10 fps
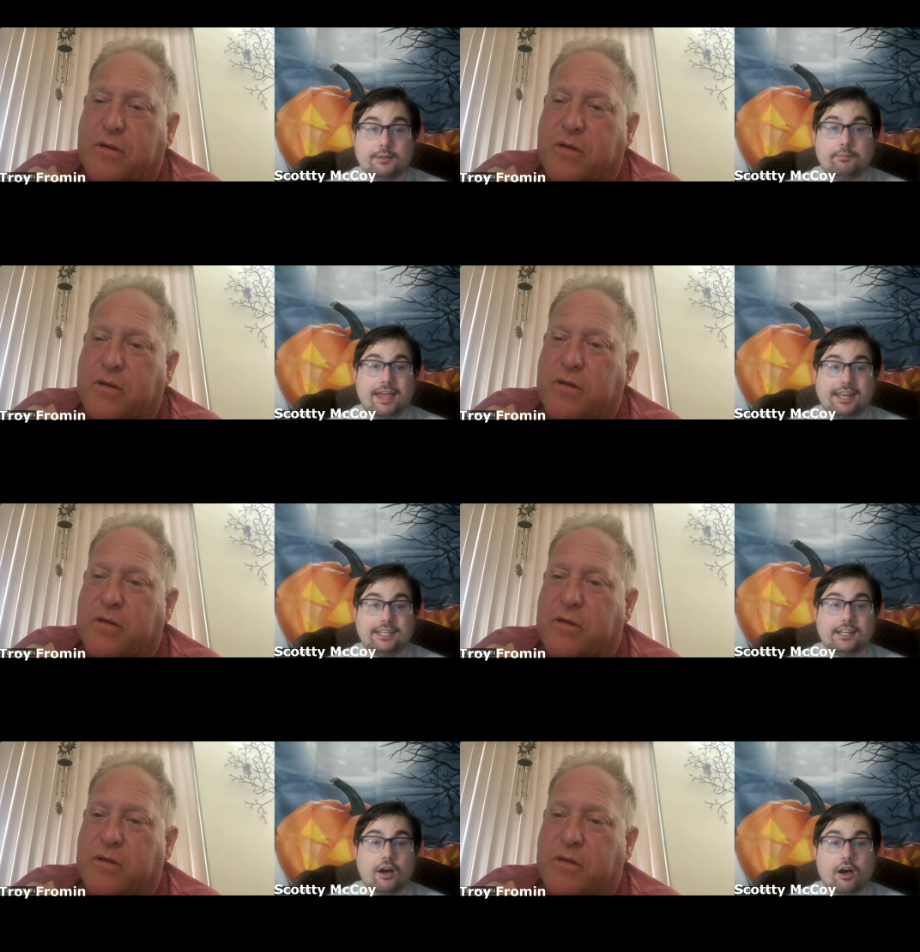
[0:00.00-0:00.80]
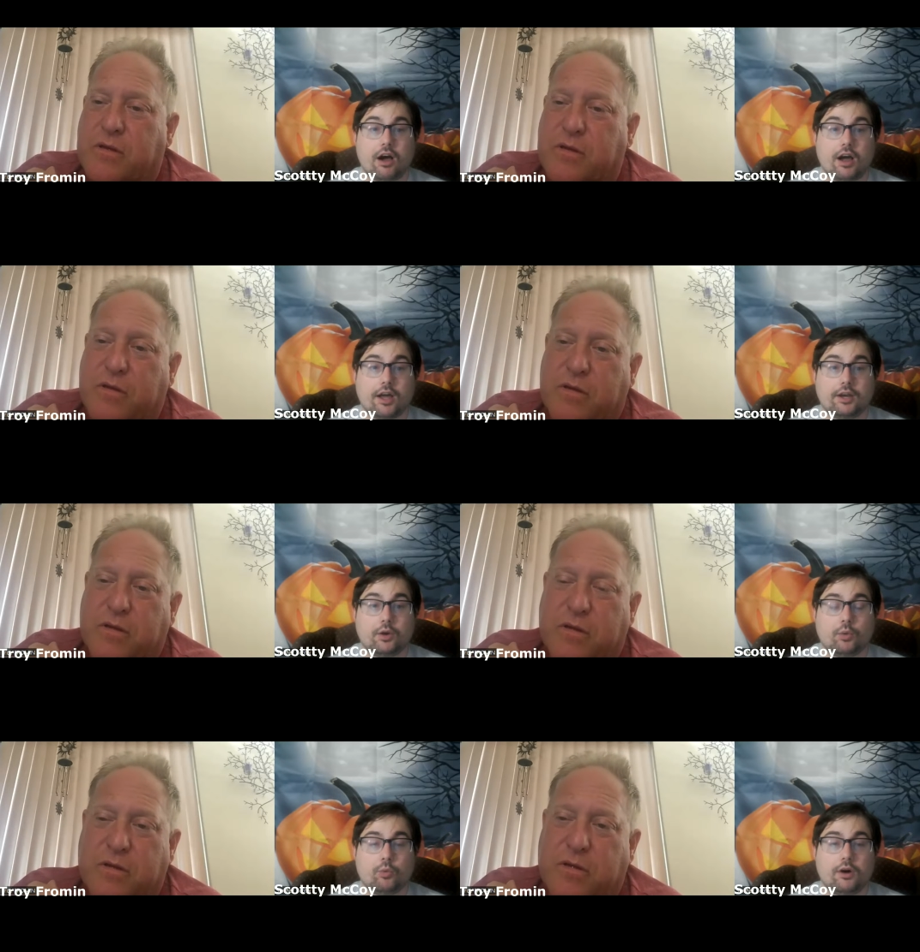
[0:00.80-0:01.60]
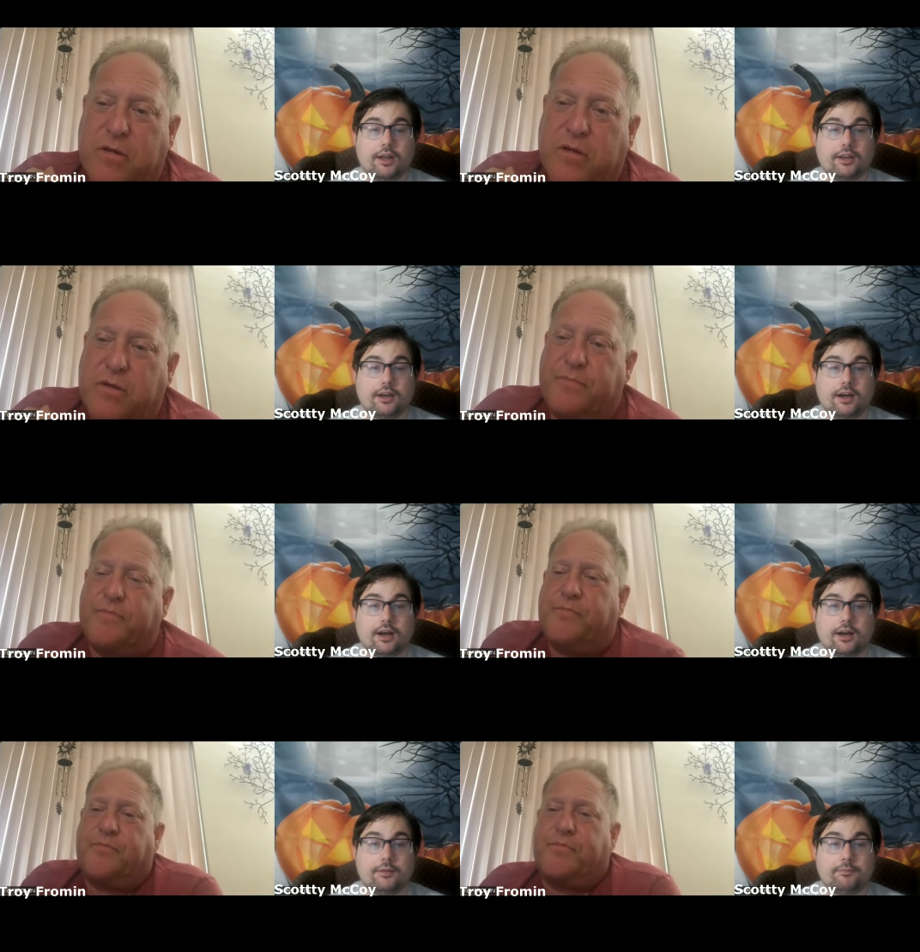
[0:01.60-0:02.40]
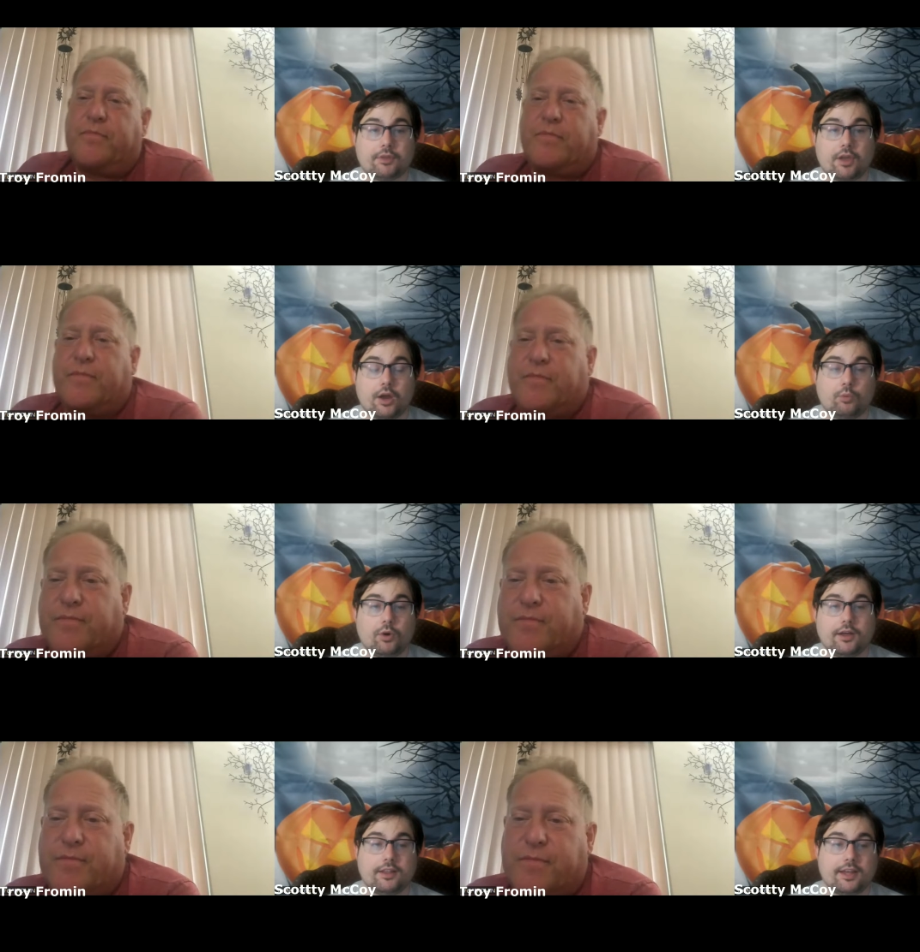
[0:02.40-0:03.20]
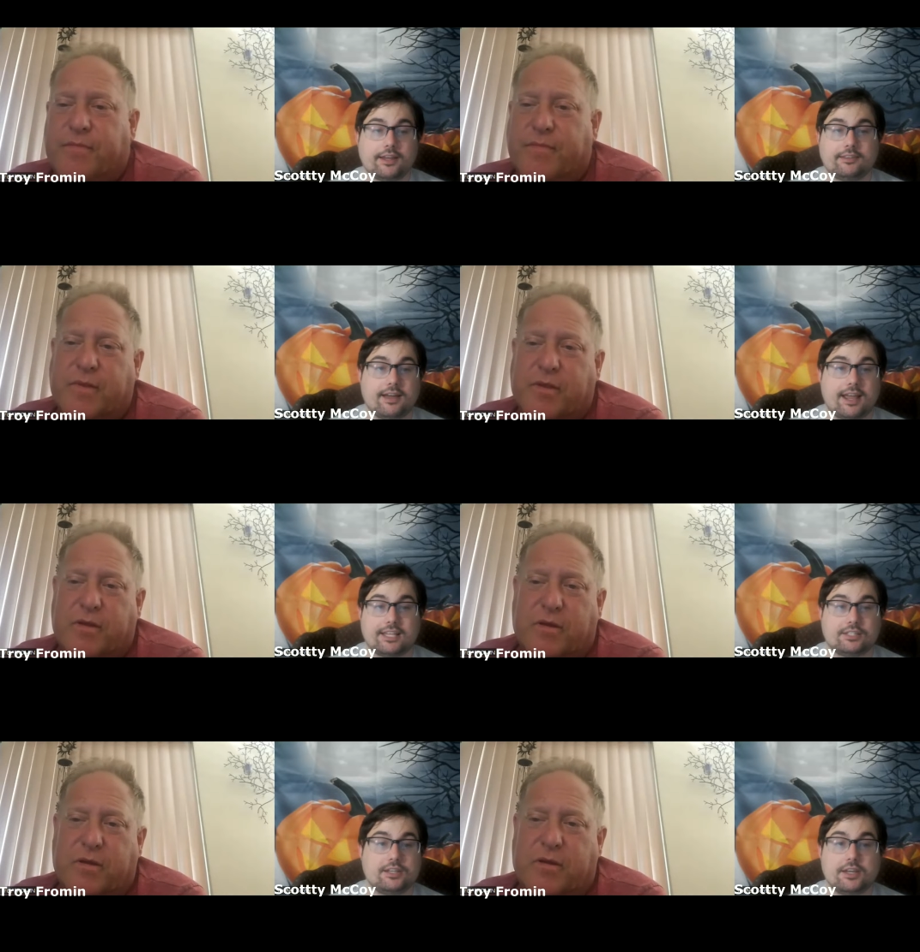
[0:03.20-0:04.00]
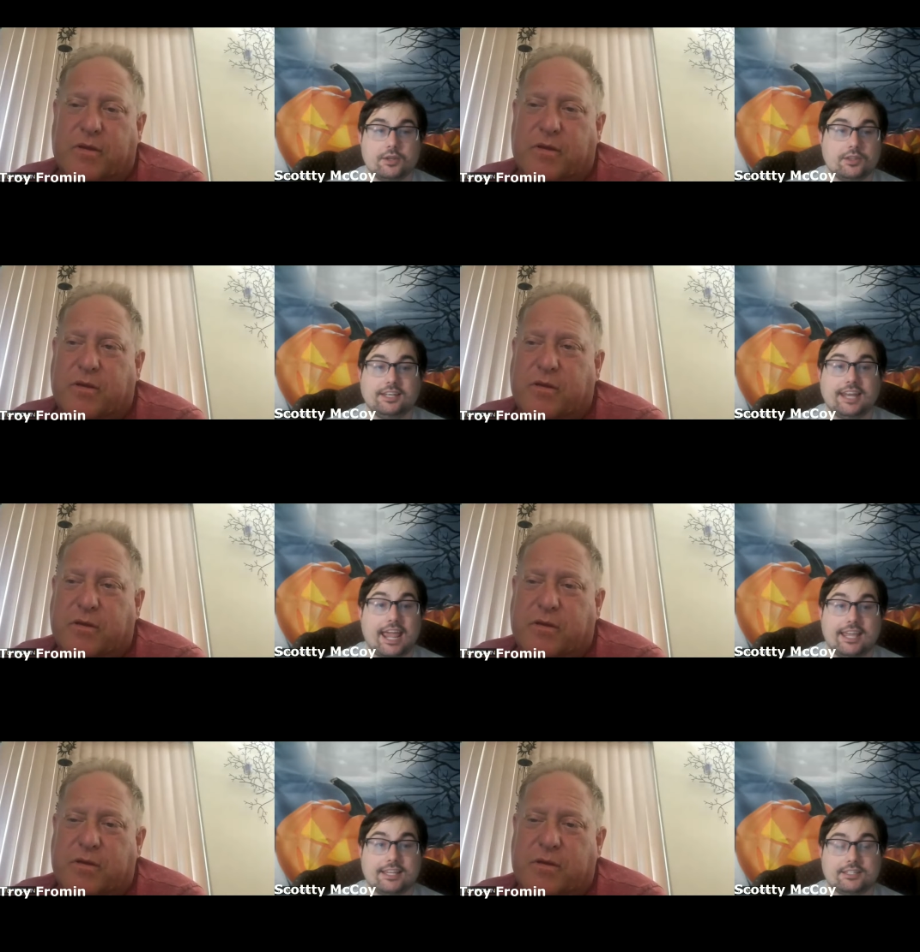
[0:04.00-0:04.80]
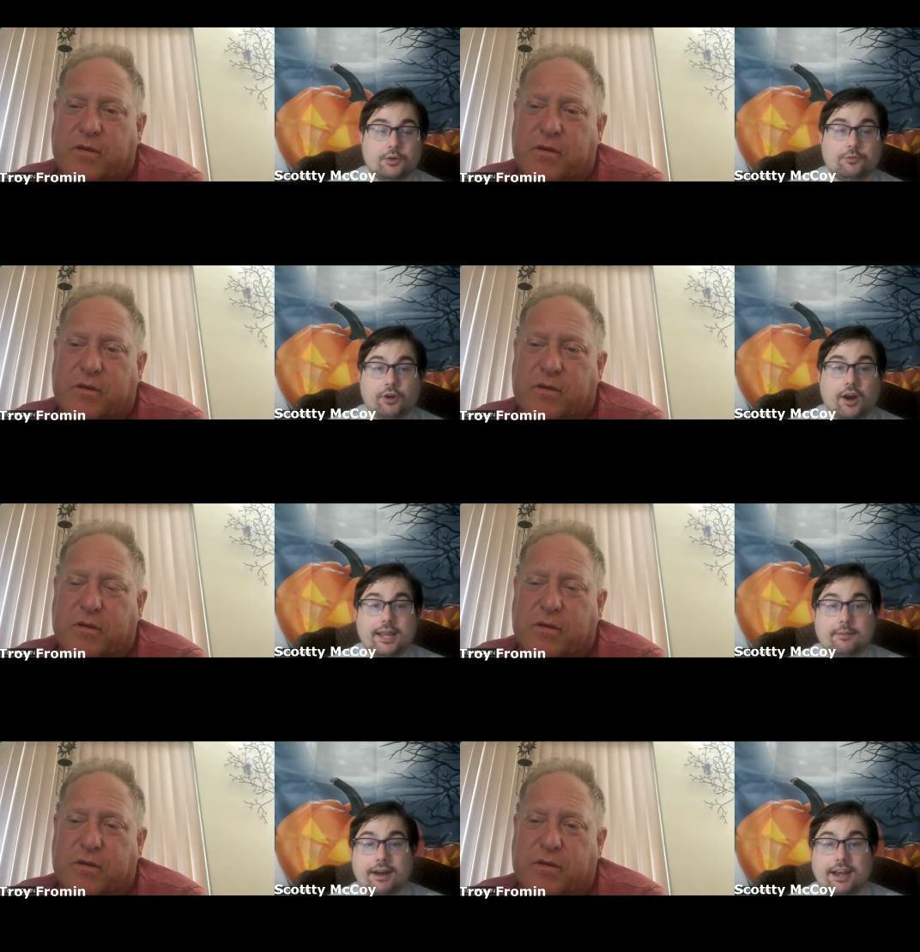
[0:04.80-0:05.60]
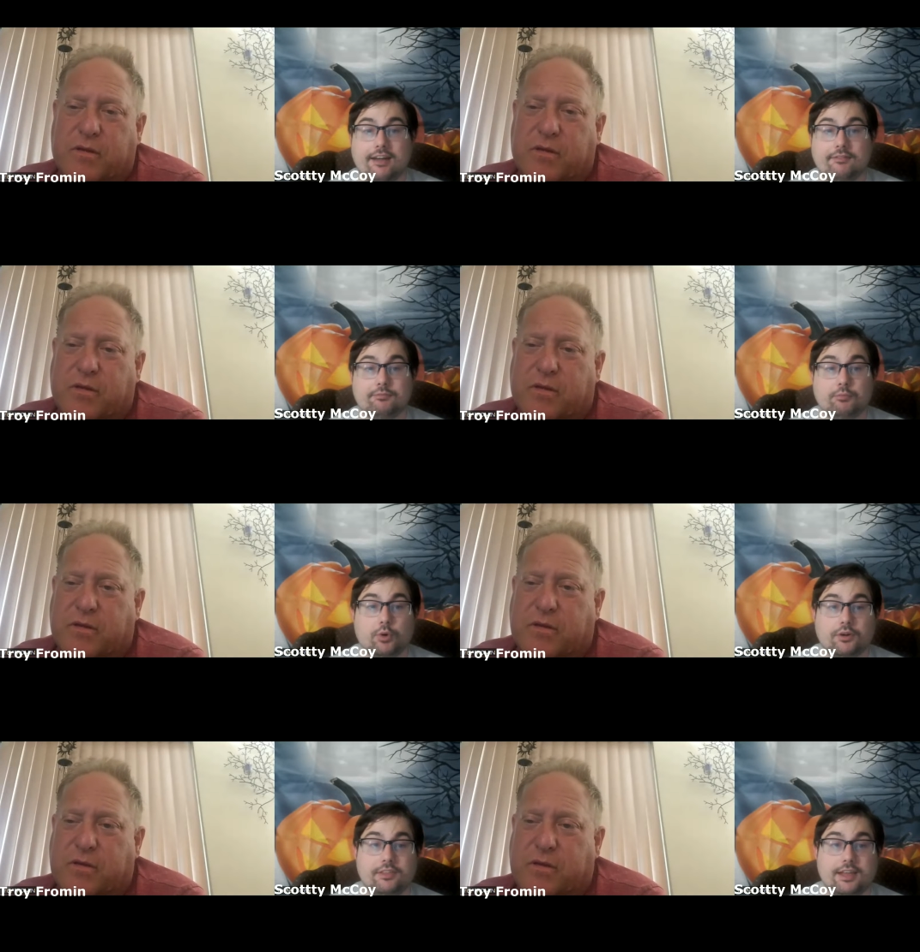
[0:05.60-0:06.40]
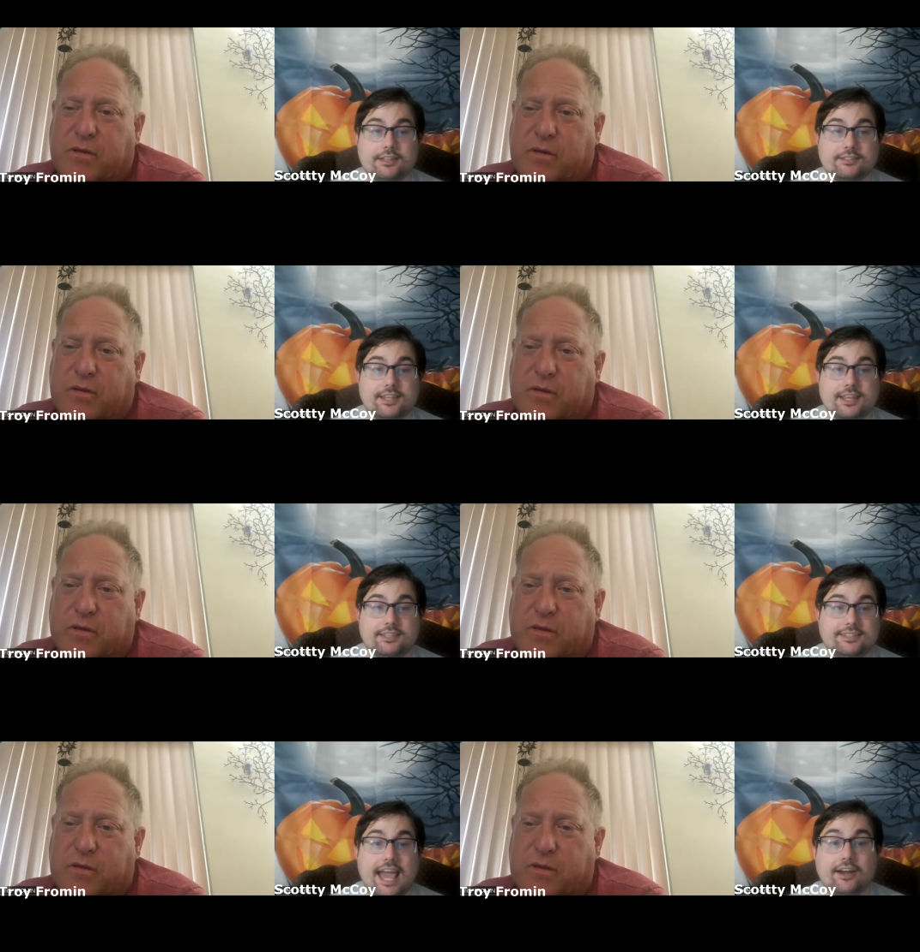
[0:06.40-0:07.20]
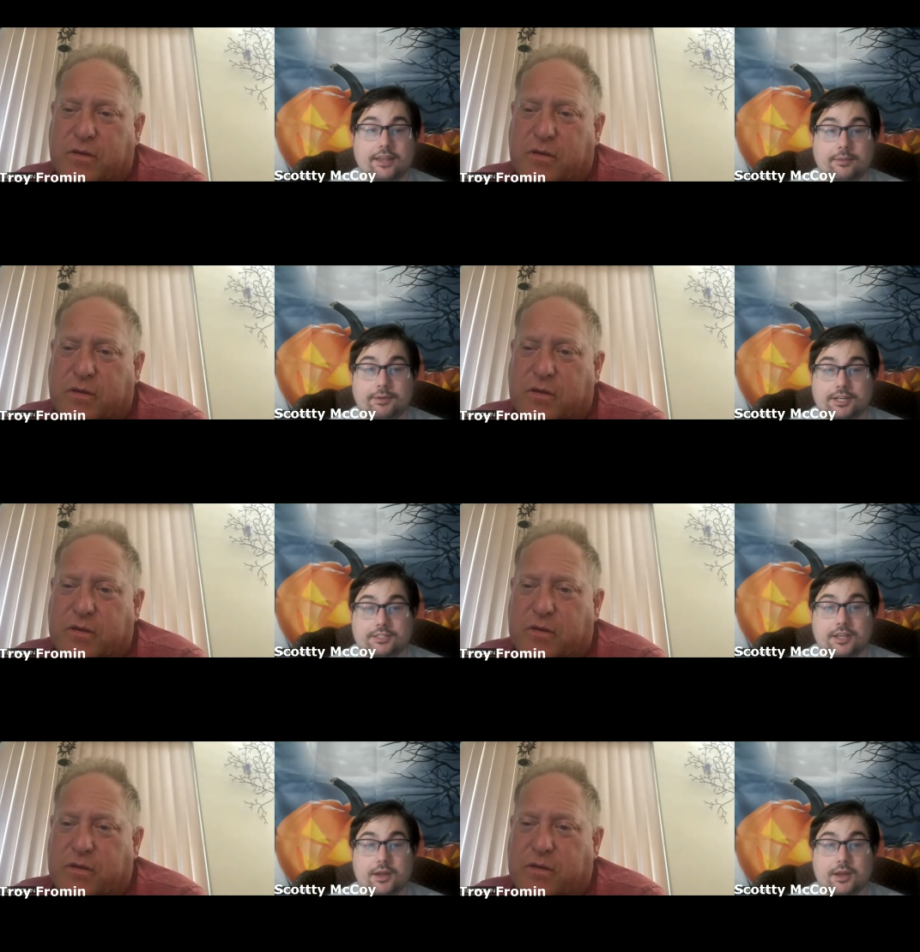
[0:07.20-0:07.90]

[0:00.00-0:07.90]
Speaker 1: depending on what, like, I guess the day is. So Friday might have more than, say, Saturday, because